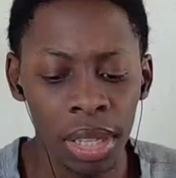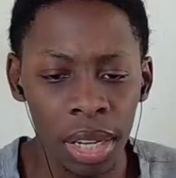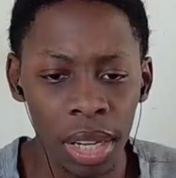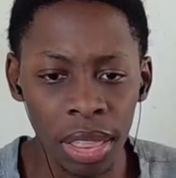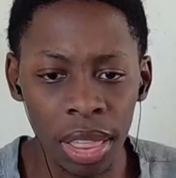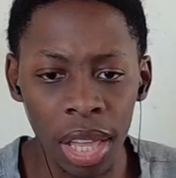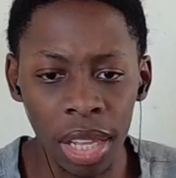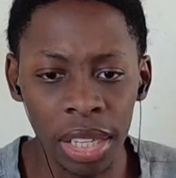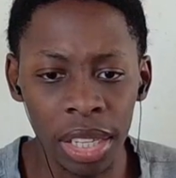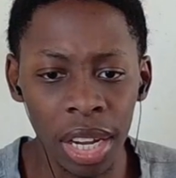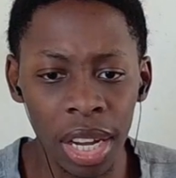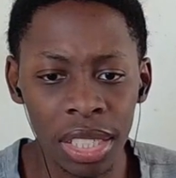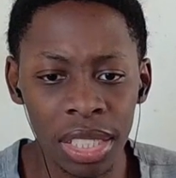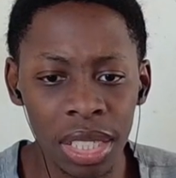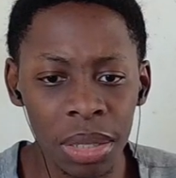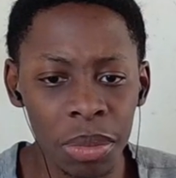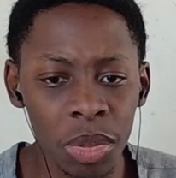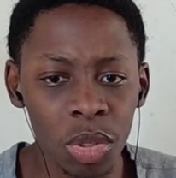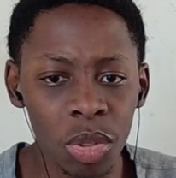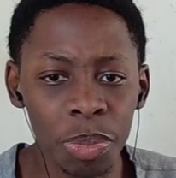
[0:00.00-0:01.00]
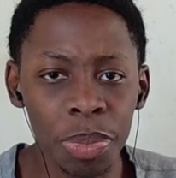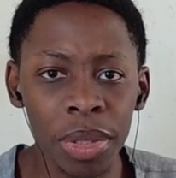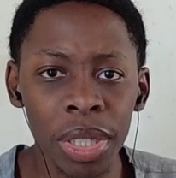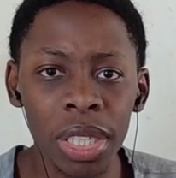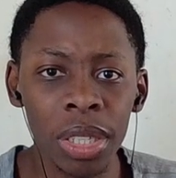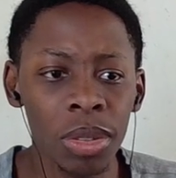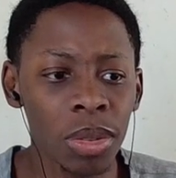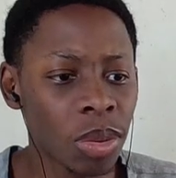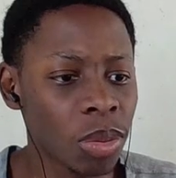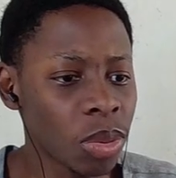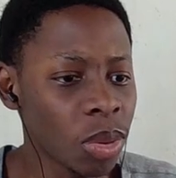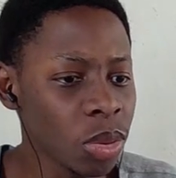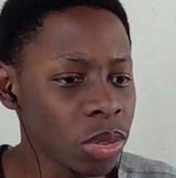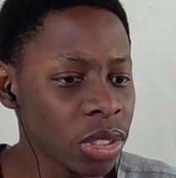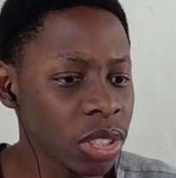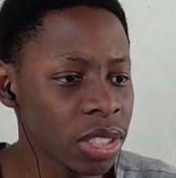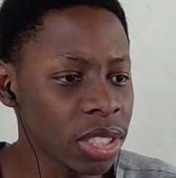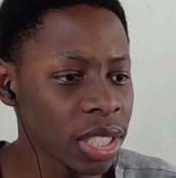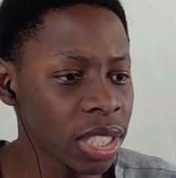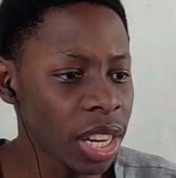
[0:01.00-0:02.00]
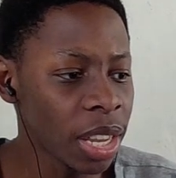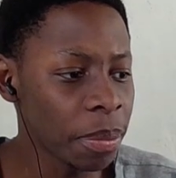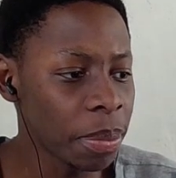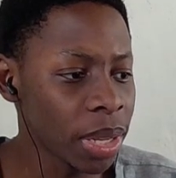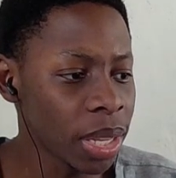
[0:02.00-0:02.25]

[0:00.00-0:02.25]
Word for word: I thought they got some superhero roaches in that bitch.